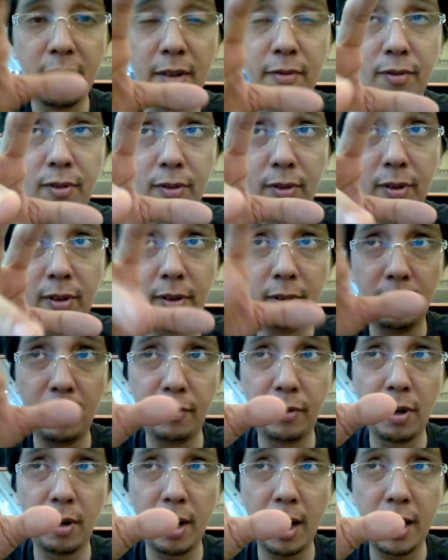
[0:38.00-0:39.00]
And
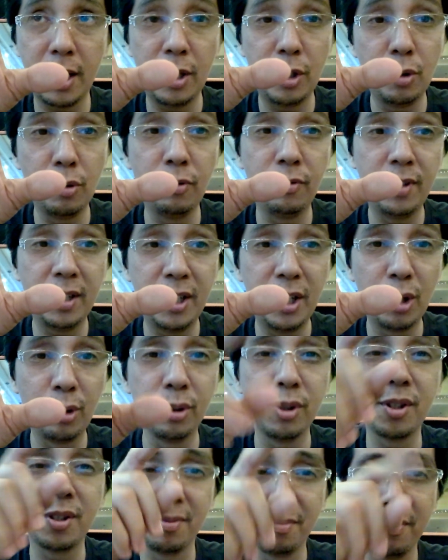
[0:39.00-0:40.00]
if there are any new
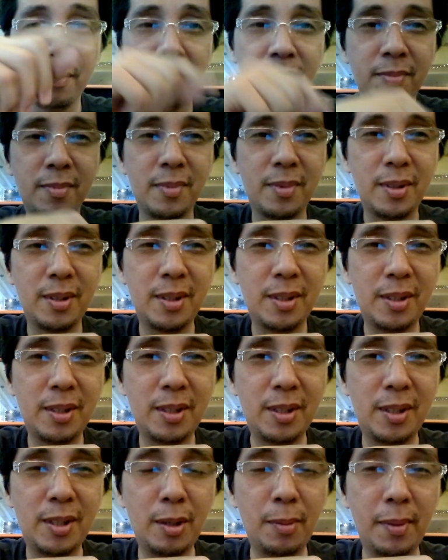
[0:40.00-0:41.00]
videos,
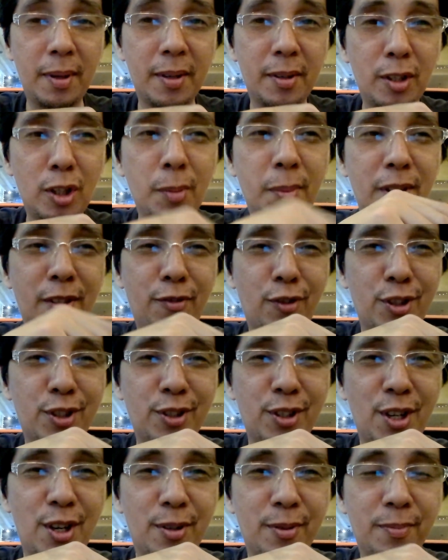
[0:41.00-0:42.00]
you'll be the first
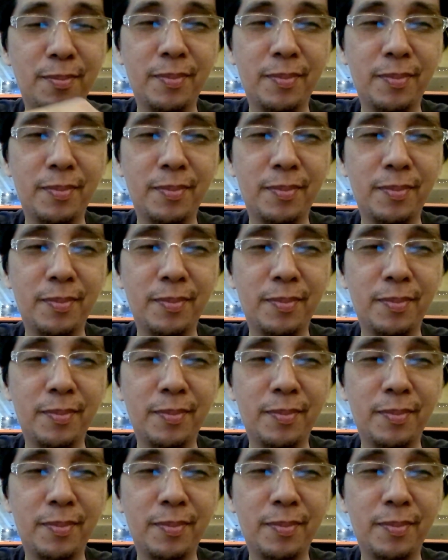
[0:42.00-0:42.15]
to know.